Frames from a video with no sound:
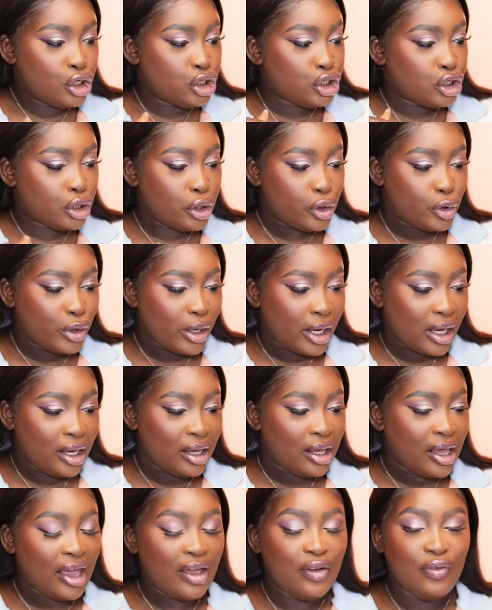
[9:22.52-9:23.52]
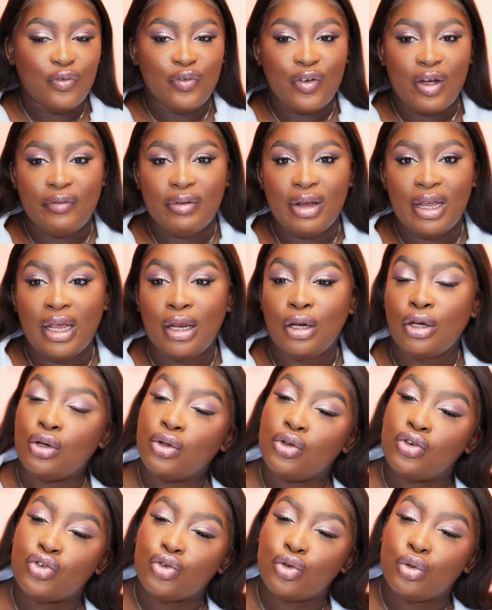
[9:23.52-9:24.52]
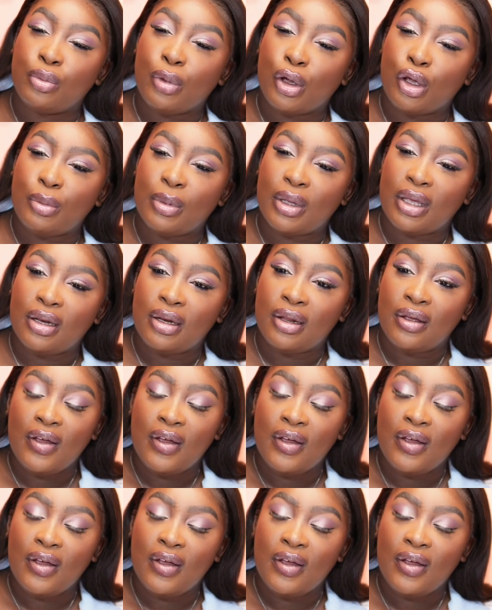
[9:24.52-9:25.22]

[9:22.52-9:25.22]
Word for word: to create a very neutral moment.